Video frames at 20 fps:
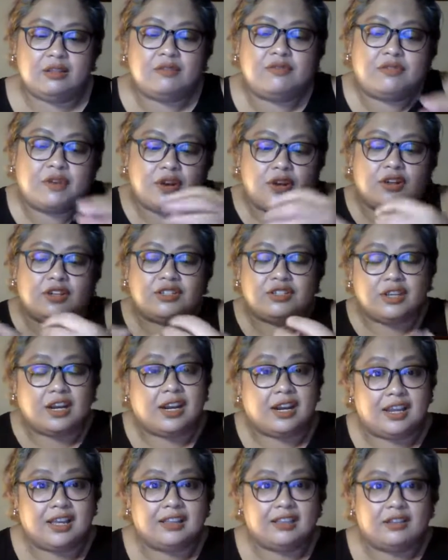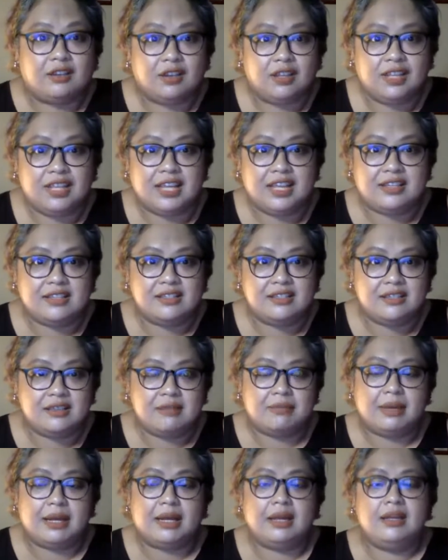for your target audience,
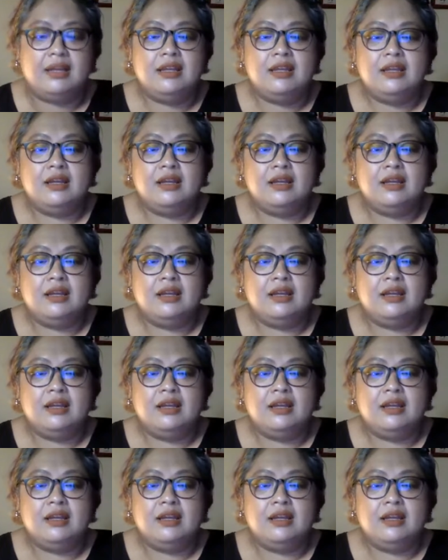diba?